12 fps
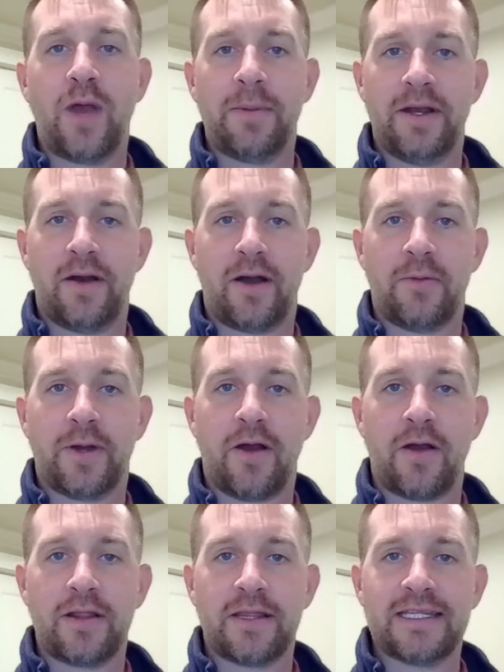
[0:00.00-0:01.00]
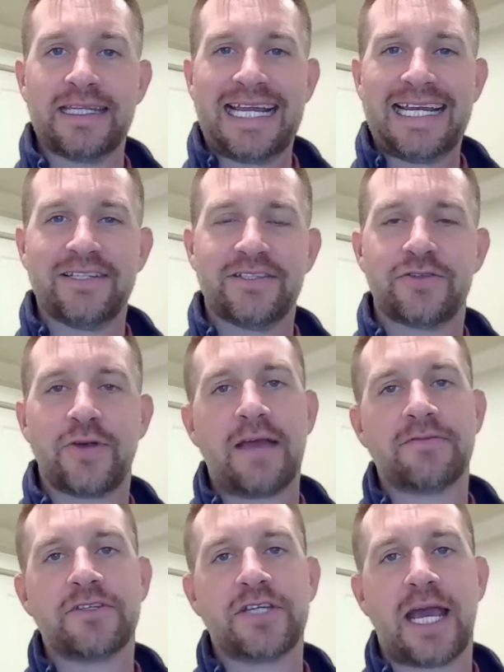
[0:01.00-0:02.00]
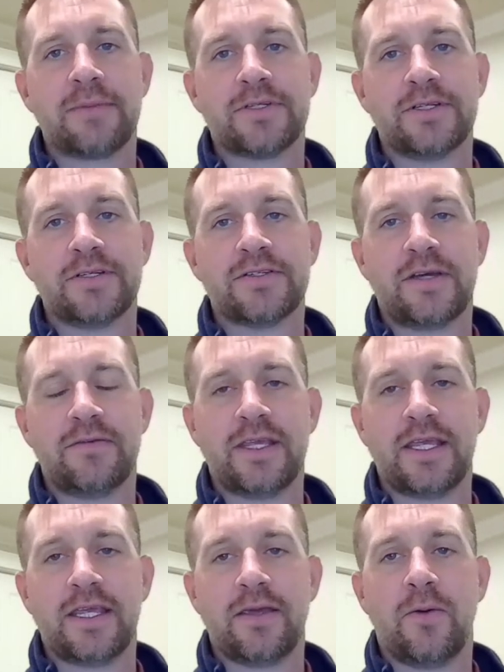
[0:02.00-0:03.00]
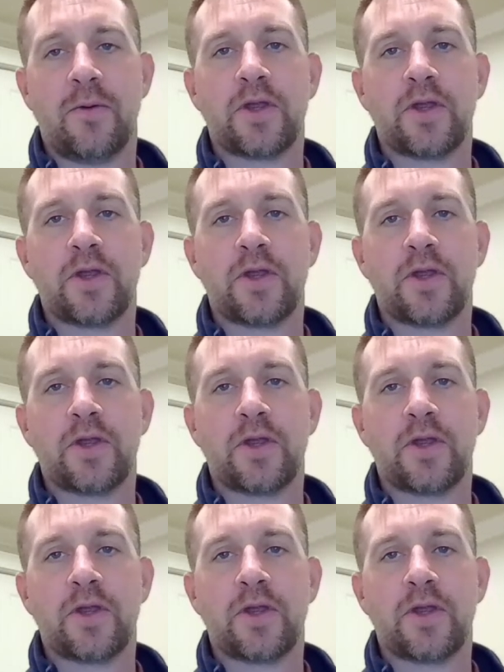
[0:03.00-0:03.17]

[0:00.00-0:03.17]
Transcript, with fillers: webinar regarding the latest draft chapters of the